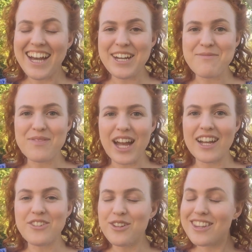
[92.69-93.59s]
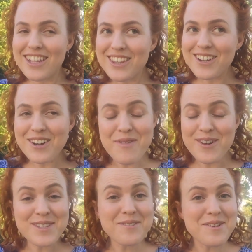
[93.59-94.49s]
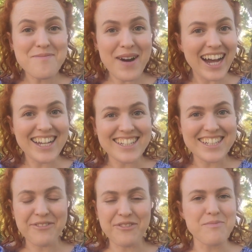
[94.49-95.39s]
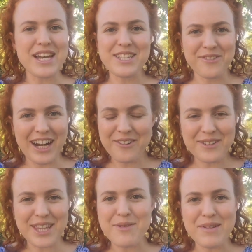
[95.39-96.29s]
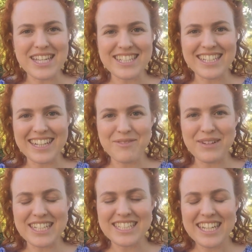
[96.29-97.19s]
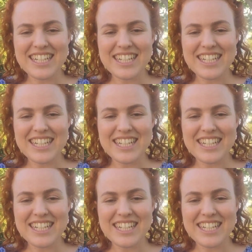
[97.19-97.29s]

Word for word: Um, I don't think the composer will mind if you mess around with their piece a little bit.